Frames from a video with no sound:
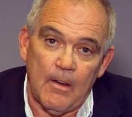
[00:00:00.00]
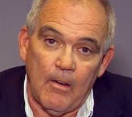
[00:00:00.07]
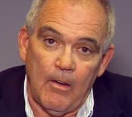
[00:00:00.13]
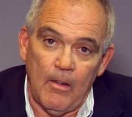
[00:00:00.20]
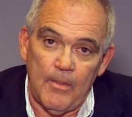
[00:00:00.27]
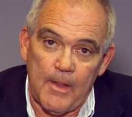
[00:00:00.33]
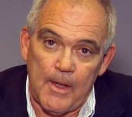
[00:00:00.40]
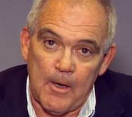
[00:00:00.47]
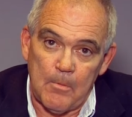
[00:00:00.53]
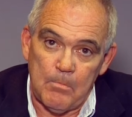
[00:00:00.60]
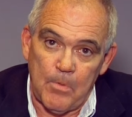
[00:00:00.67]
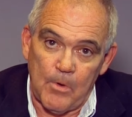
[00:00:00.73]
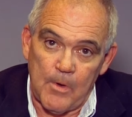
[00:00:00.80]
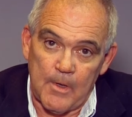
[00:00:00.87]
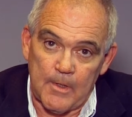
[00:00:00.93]
all the
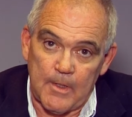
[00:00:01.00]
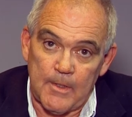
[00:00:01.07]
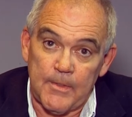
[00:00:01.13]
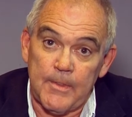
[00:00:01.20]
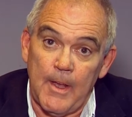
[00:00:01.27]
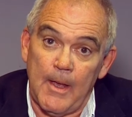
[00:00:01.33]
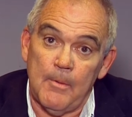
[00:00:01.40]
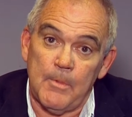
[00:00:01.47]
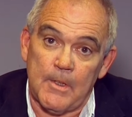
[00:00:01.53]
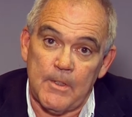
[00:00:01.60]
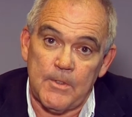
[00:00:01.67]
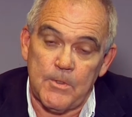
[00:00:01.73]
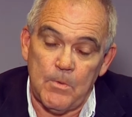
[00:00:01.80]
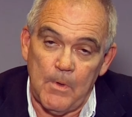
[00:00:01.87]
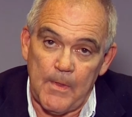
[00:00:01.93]
airborne
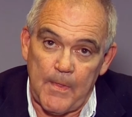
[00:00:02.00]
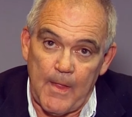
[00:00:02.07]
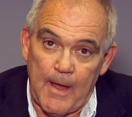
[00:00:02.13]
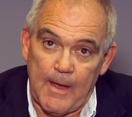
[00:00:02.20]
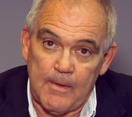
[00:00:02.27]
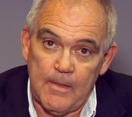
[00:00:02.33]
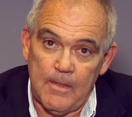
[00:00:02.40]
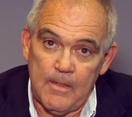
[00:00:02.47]
contaminants with that.